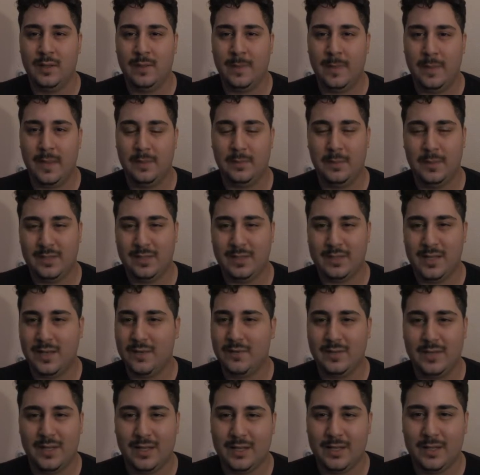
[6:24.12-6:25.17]
I mean, it doesn't have
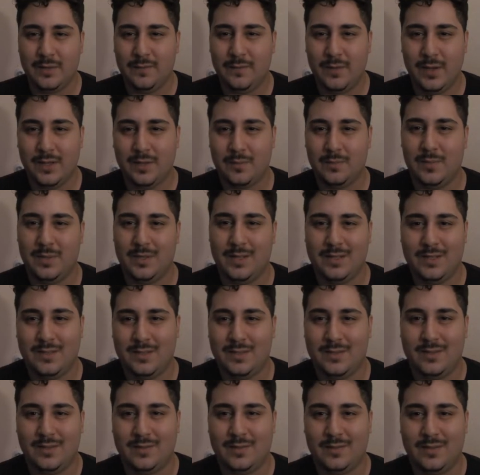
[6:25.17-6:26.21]
a negative effect, but it
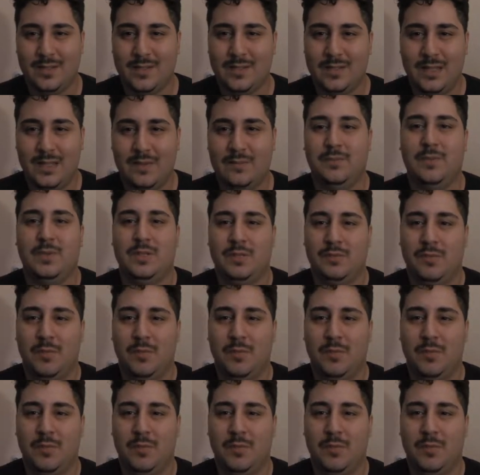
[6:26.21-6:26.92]
just doesn't give much of a